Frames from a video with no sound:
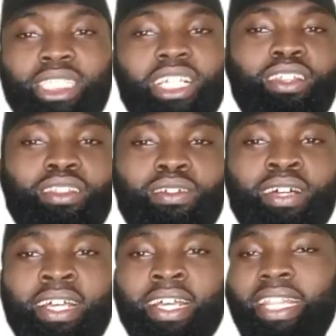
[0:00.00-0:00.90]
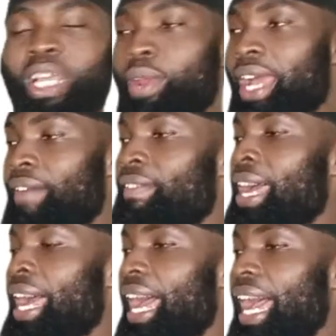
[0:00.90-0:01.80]
mashallah. Then we
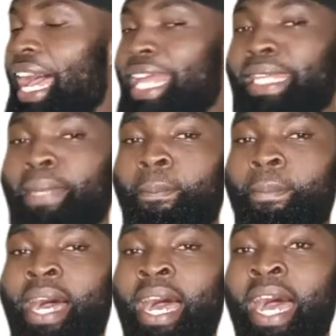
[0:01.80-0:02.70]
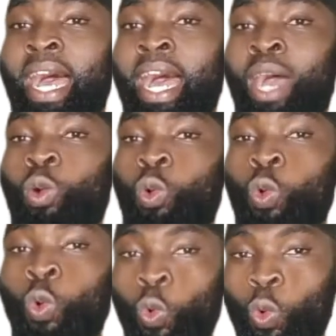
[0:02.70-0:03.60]
have
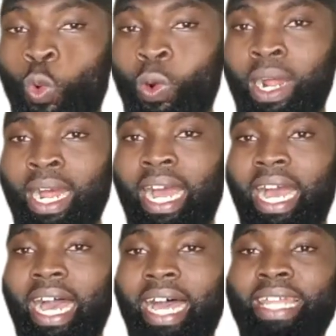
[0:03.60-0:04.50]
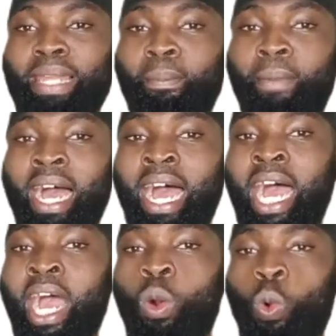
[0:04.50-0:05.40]
al-ma'u,
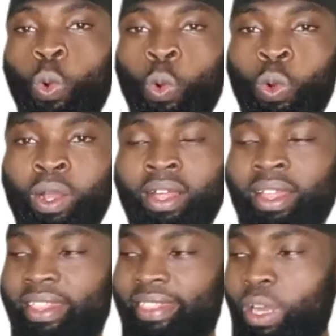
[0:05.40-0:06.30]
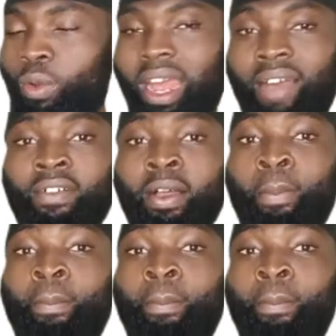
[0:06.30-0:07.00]
al-ma'u. Then we have